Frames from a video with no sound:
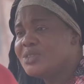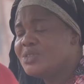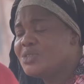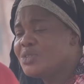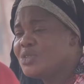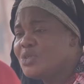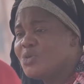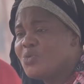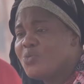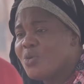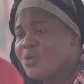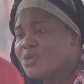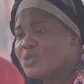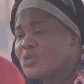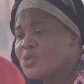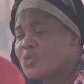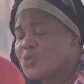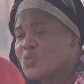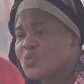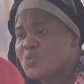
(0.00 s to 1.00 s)
Do you
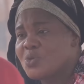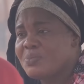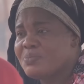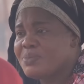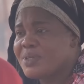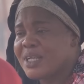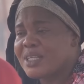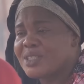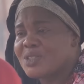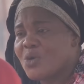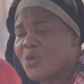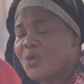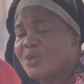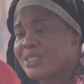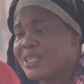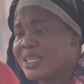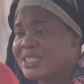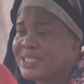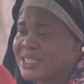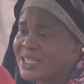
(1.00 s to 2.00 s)
want to sweep that
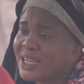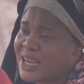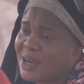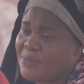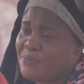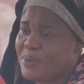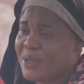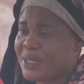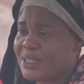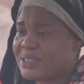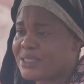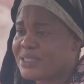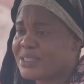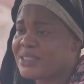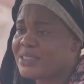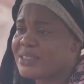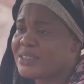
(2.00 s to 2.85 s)
under the carpet?